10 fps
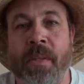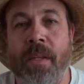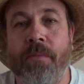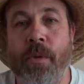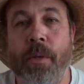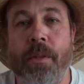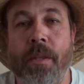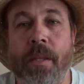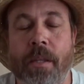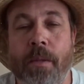If you can
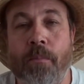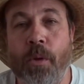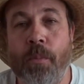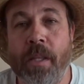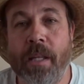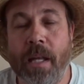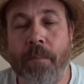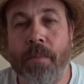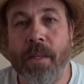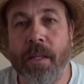think of the movie that
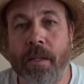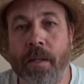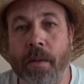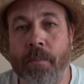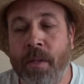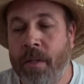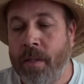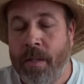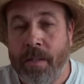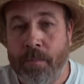I'm thinking of,
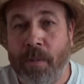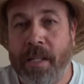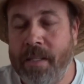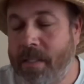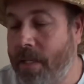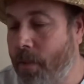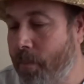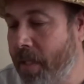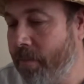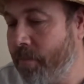please tell me.